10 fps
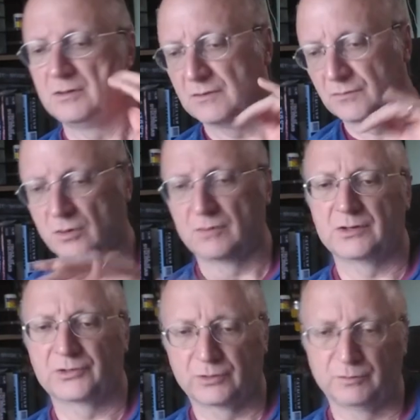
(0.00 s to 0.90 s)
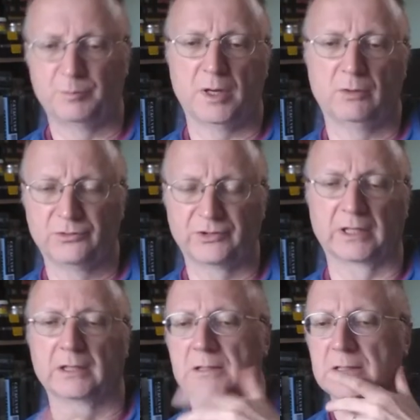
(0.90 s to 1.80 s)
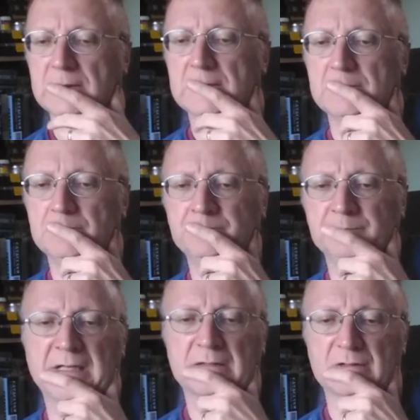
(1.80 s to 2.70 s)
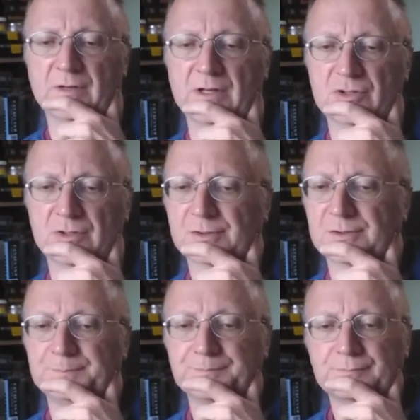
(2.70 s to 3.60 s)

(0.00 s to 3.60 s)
You've got this sort of pulsing activations